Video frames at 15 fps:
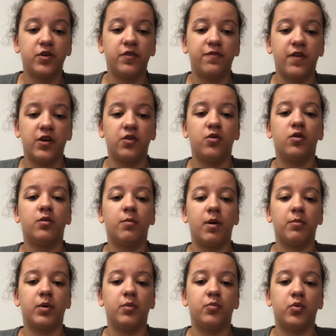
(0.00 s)
for a federal
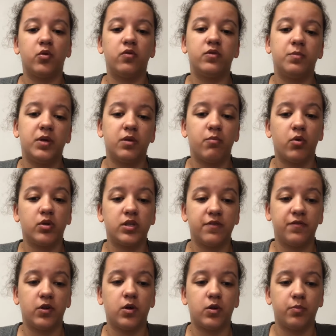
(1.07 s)
amendment proved to be the more
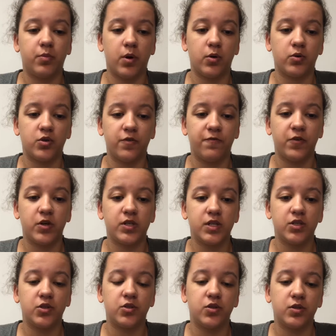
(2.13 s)
difficult approach. First
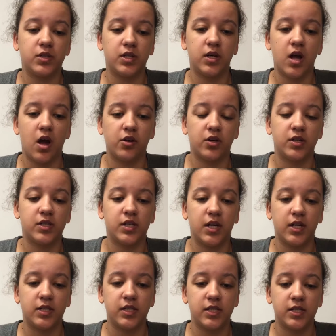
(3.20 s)
introduced in Congress in
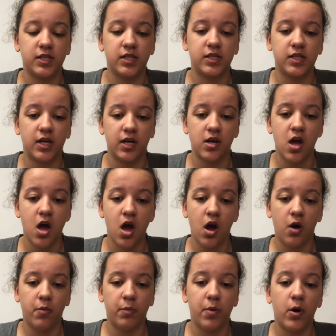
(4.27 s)
1868,
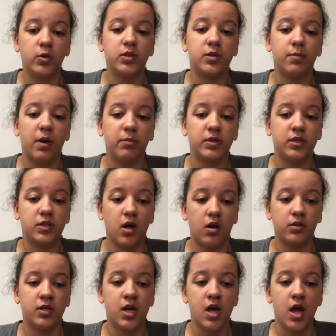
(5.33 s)
a proposed amendment
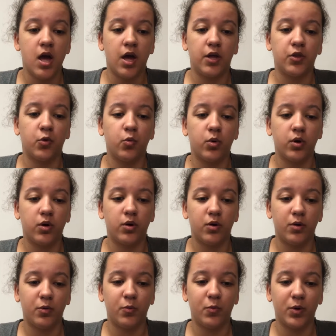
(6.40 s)
stalled. In the
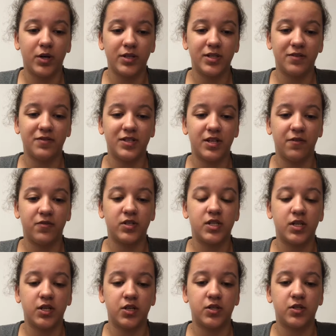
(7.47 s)
words of the
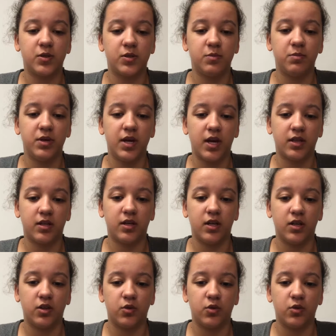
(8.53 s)
suffrage leader Susan B. Anthony,